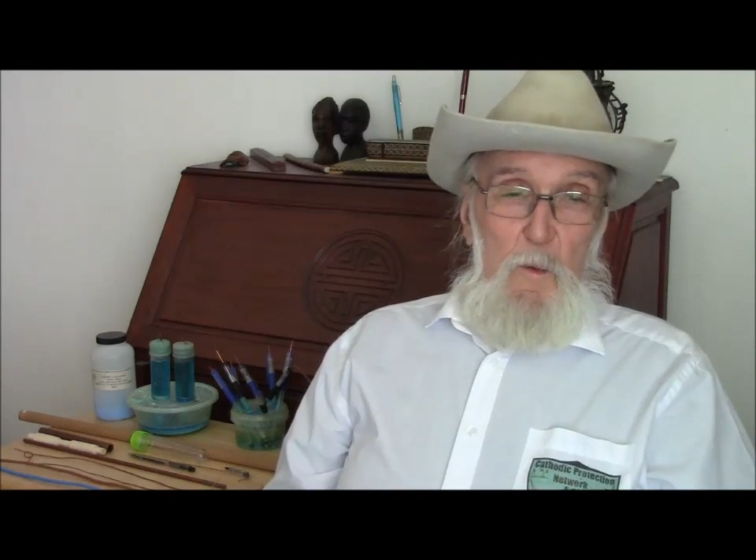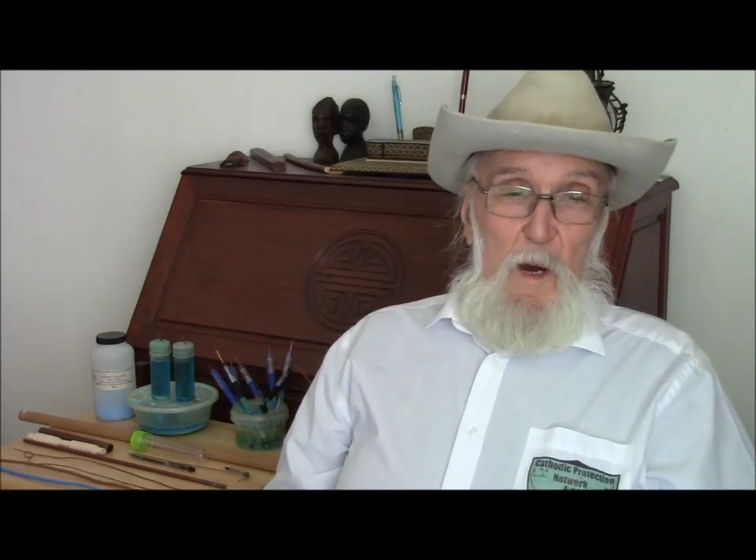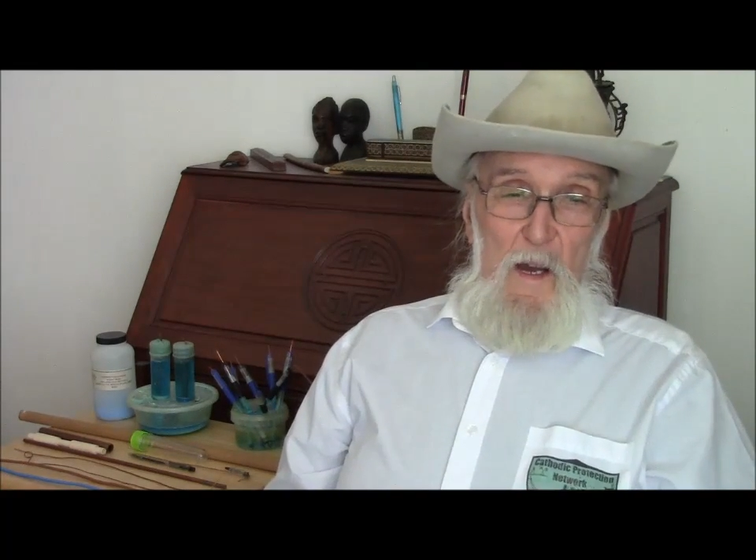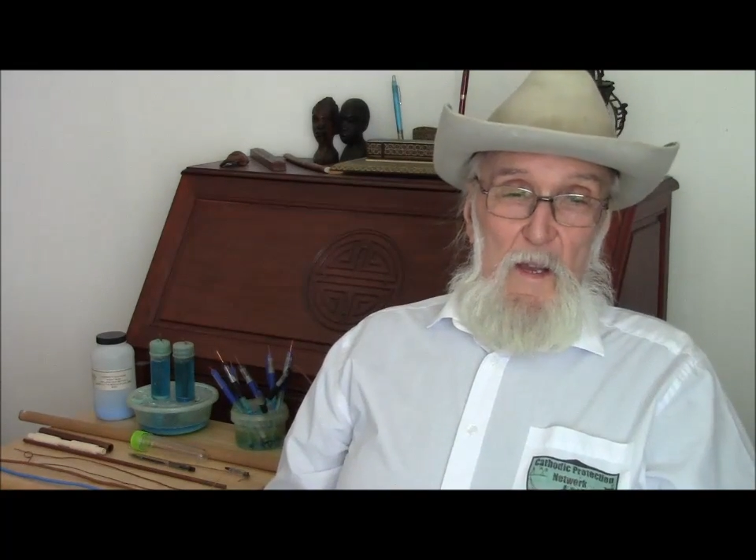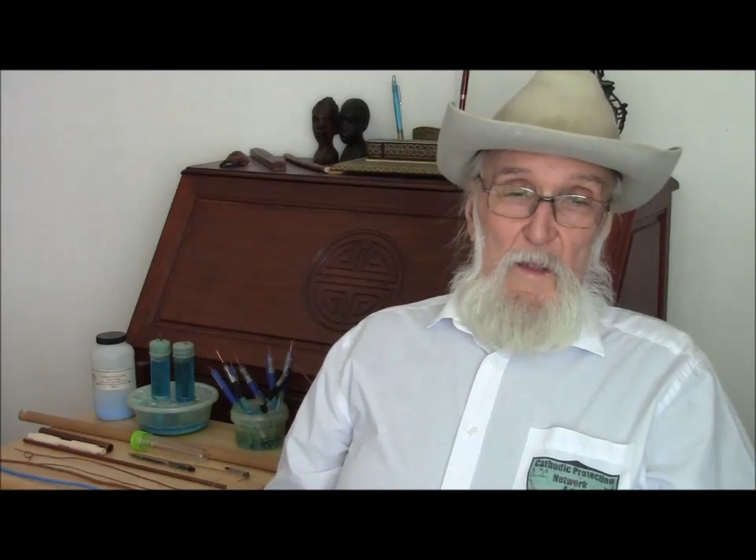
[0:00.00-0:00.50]

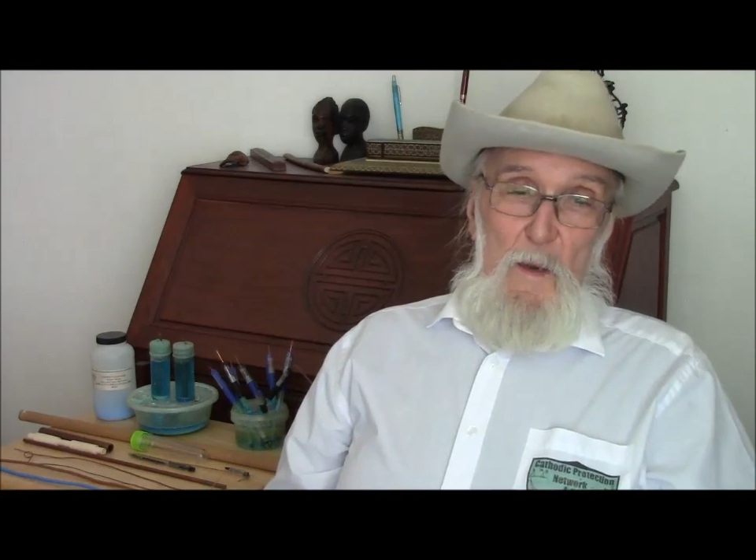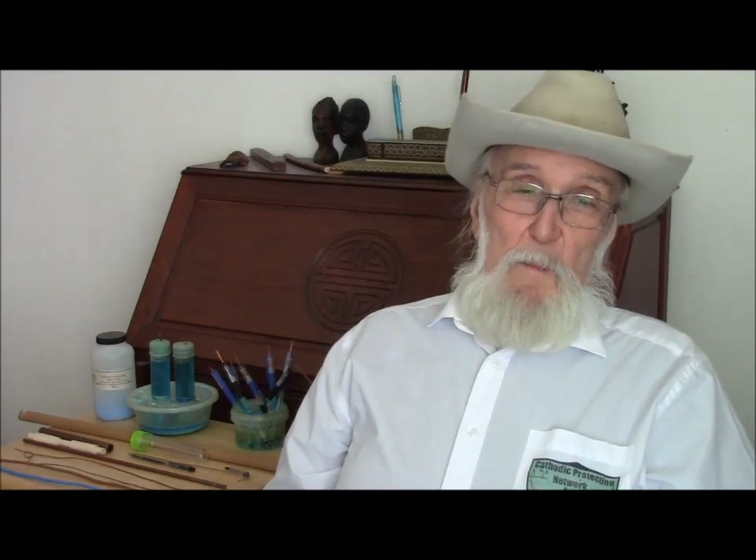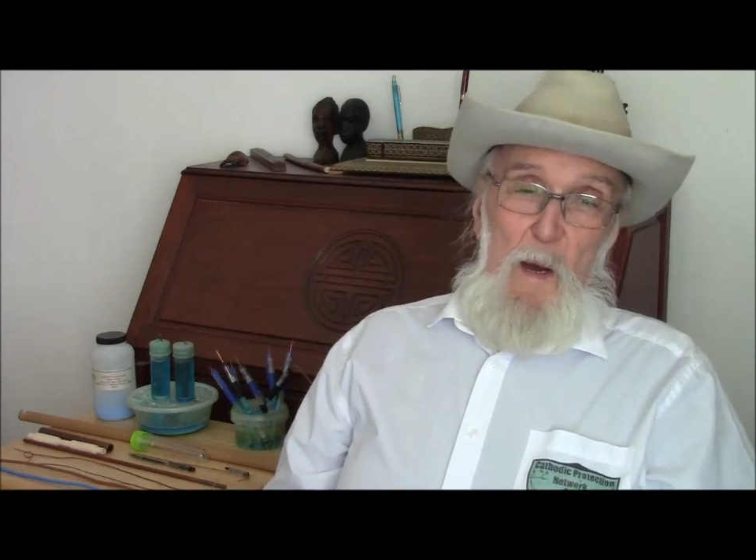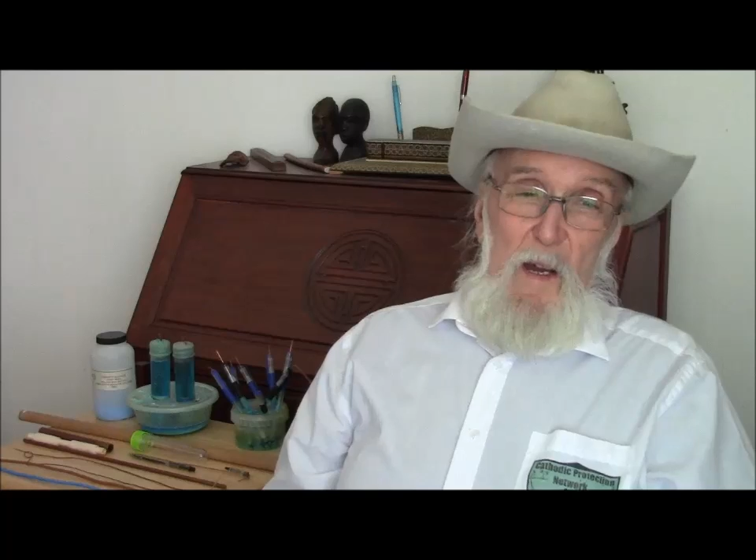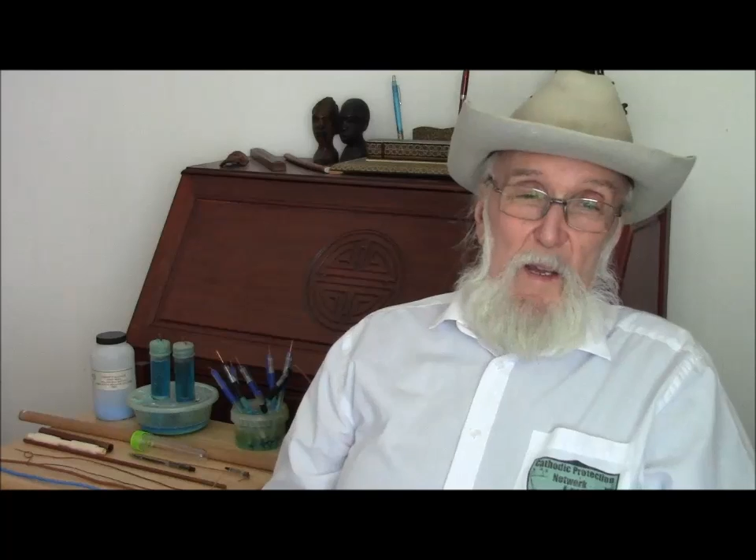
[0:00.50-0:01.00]
why the
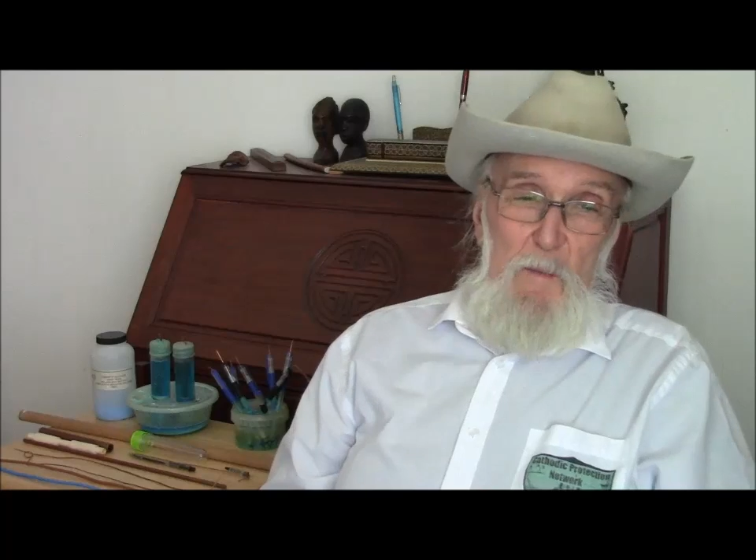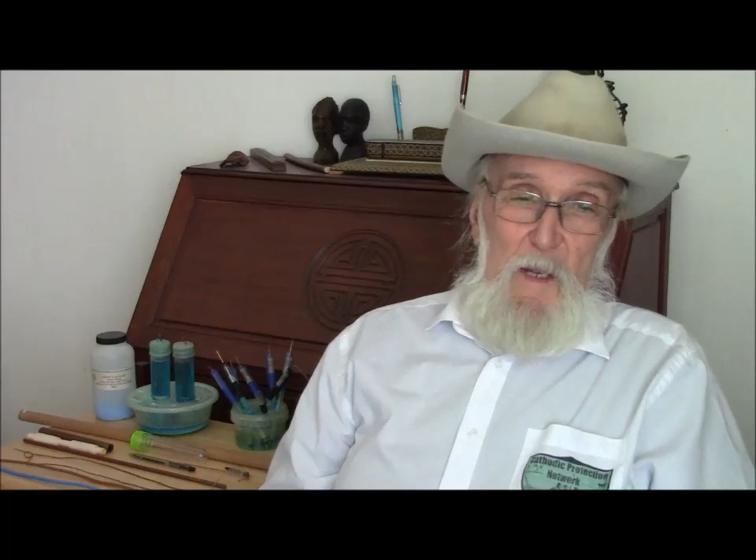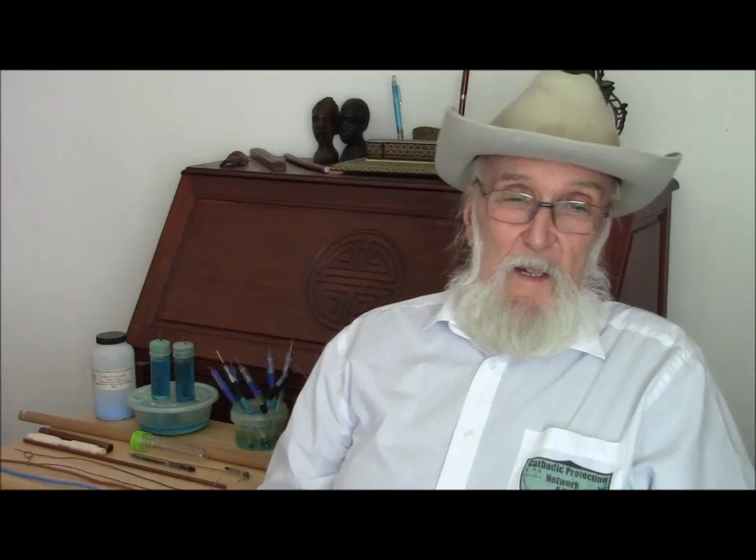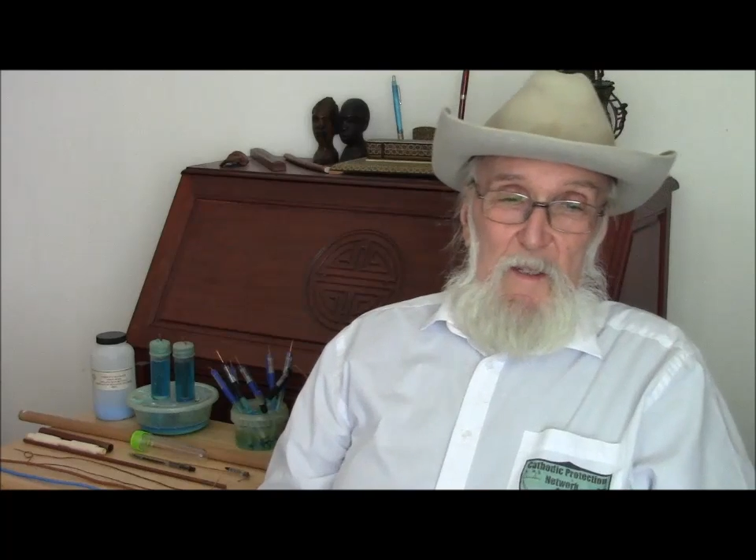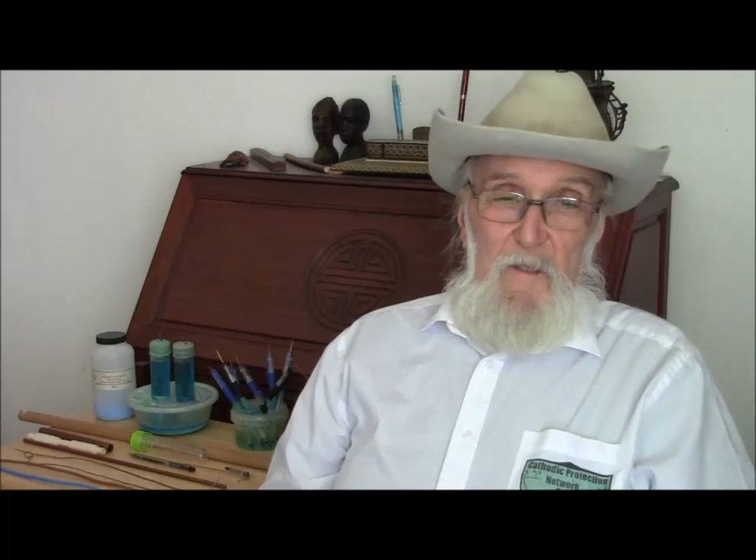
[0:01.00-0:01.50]

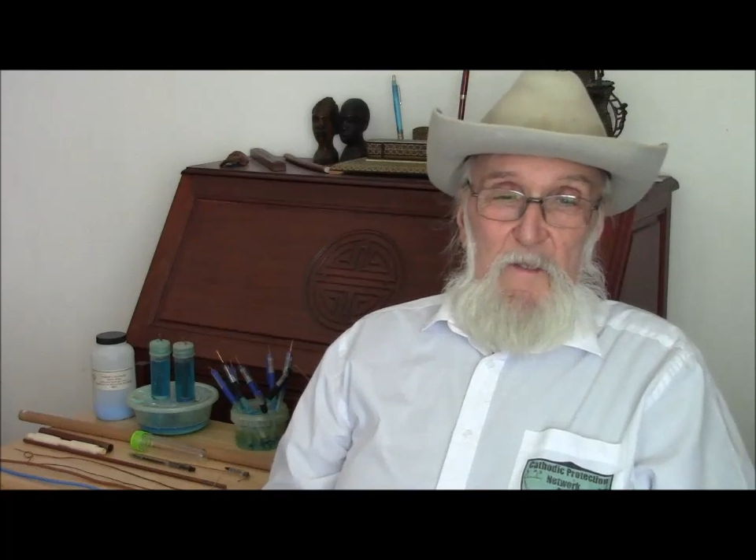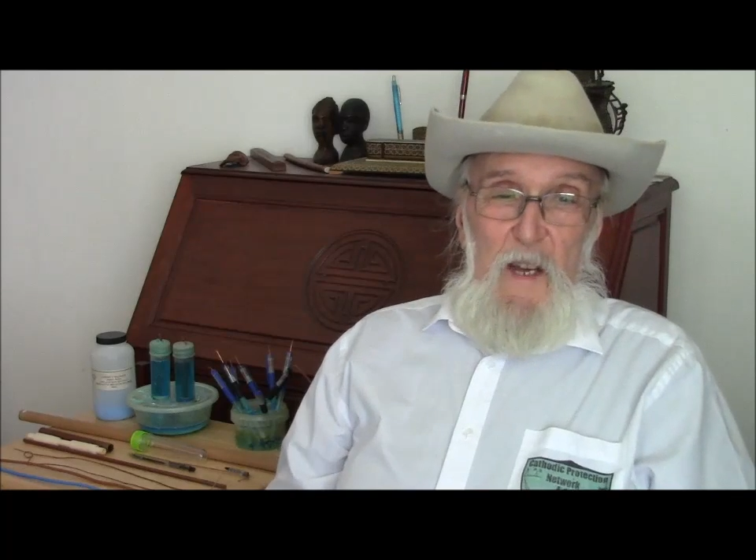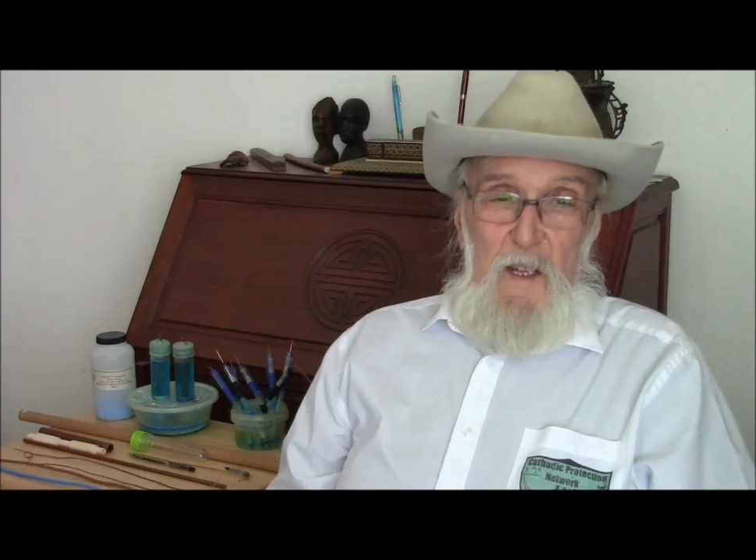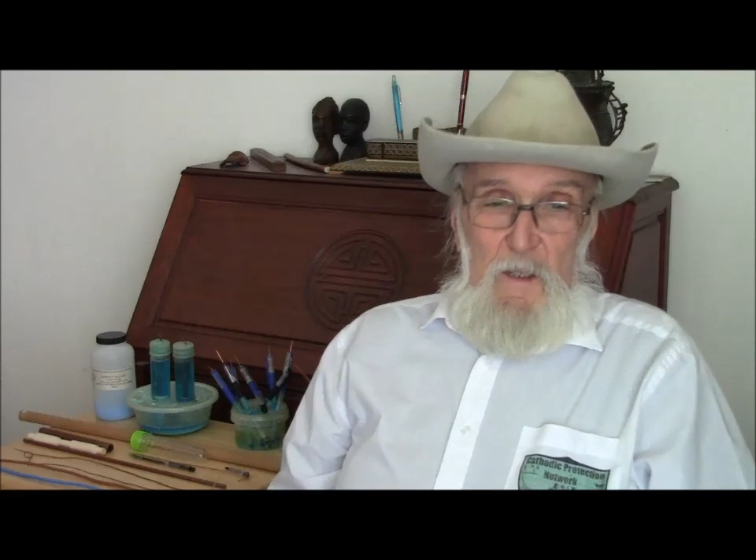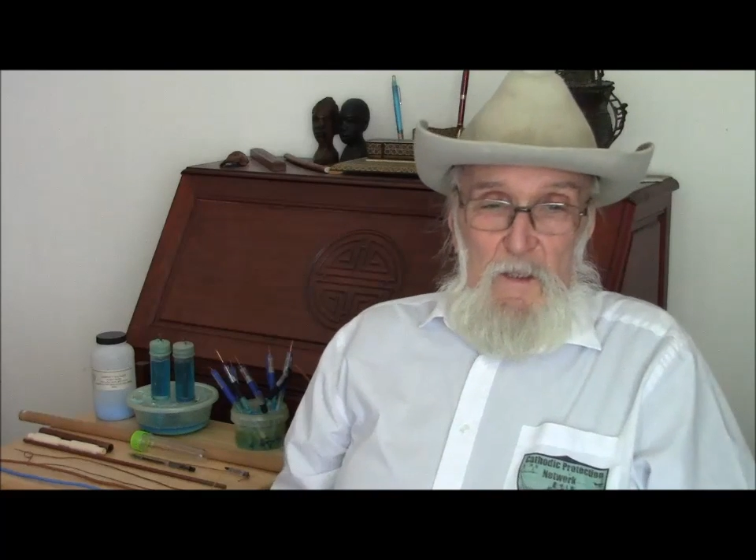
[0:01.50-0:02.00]
pipeline
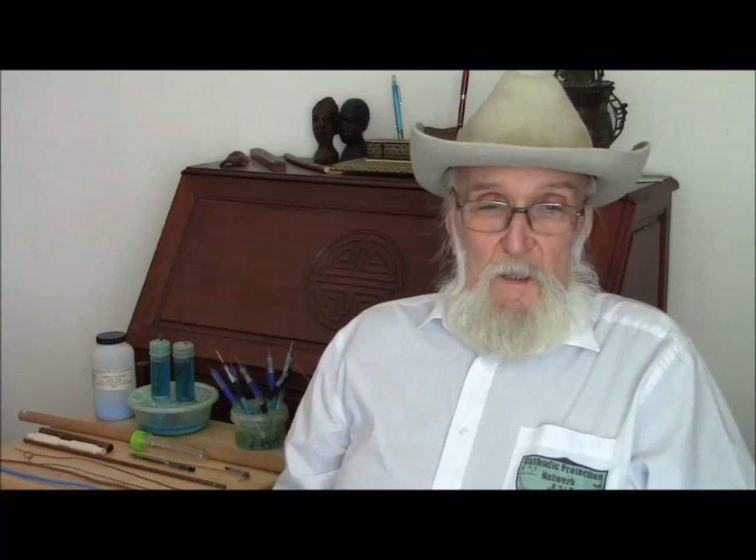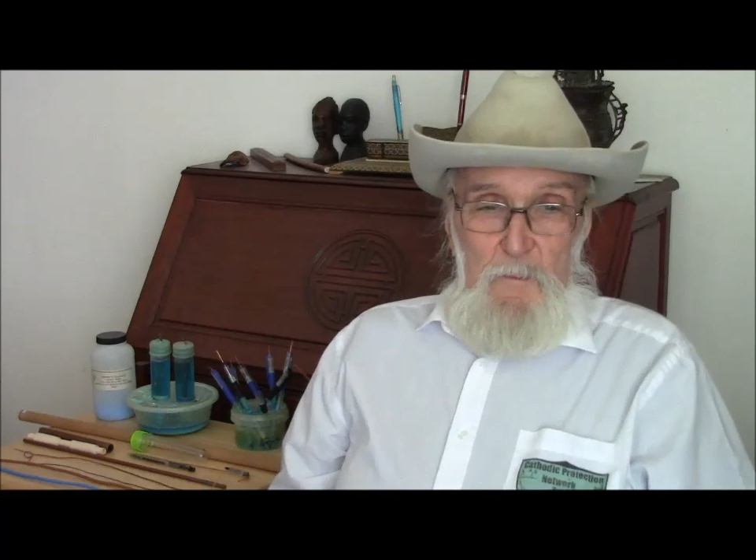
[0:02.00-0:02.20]
failed,